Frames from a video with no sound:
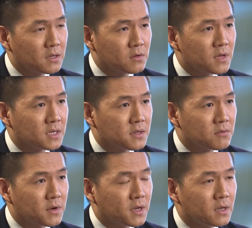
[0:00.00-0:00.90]
in
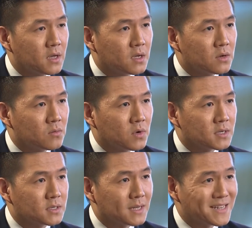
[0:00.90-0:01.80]
2003
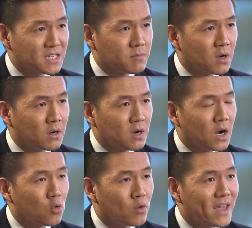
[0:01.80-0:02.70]
was, as some call, a
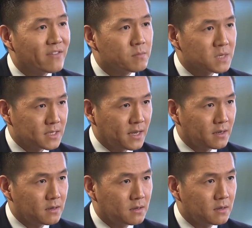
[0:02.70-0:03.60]
grave
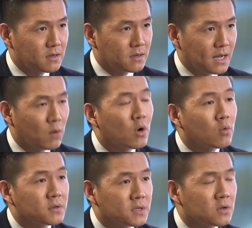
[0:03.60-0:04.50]
mistake? And what
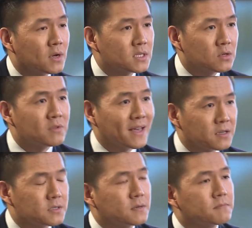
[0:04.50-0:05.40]
will the U.S. do next?